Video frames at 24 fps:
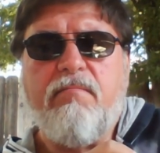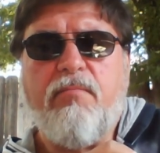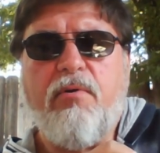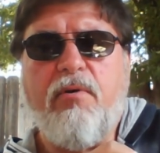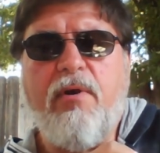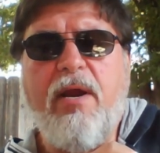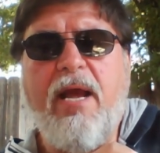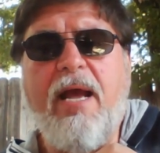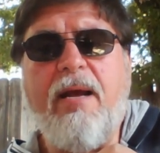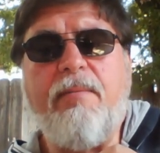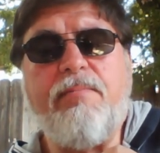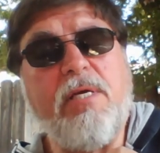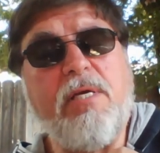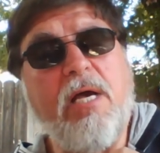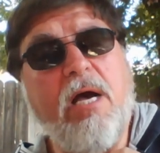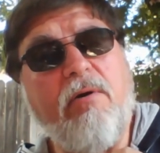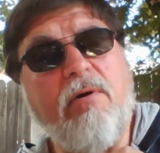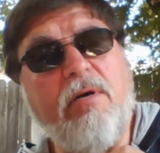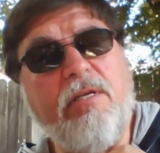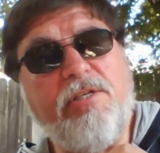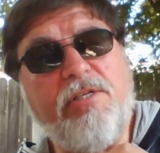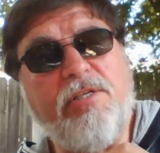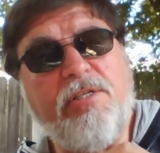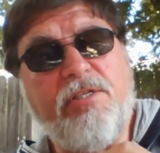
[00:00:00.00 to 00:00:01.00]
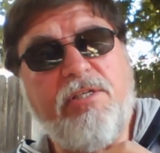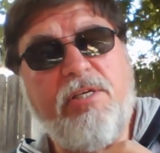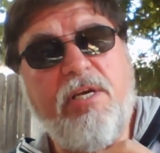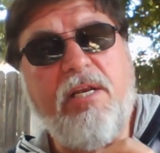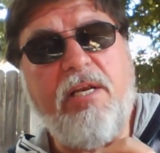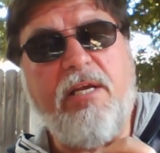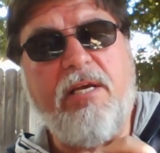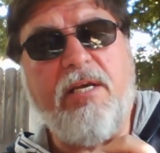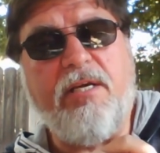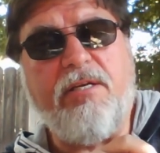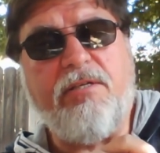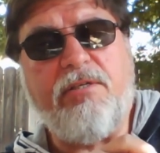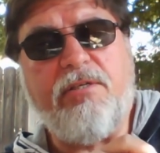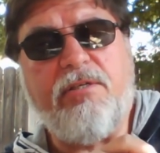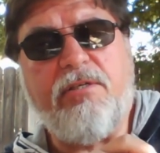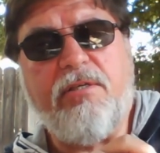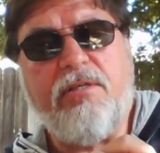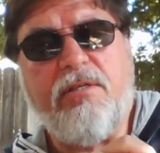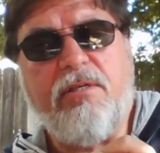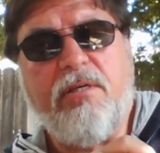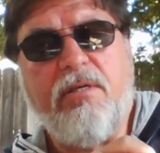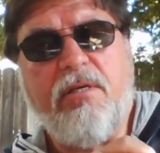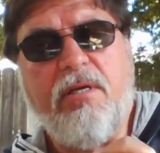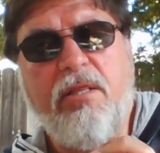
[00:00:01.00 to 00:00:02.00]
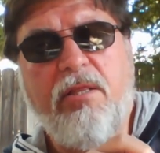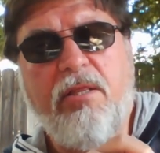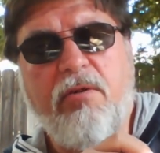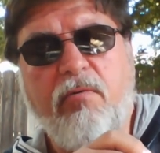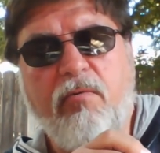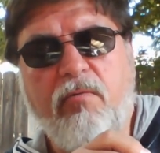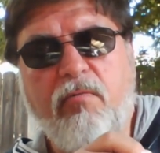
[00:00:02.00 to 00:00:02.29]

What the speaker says: perhaps how insidious, in the